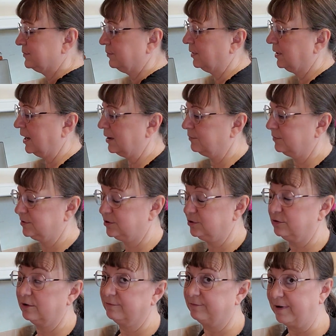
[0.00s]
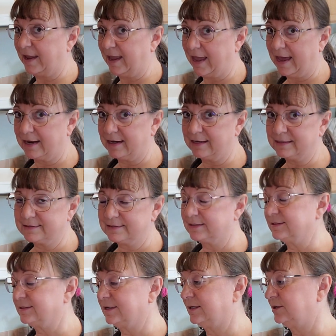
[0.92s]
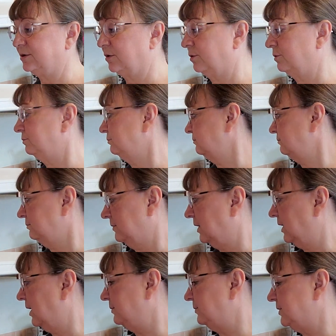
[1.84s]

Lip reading: what I would do if I had it. Since I don't, I'm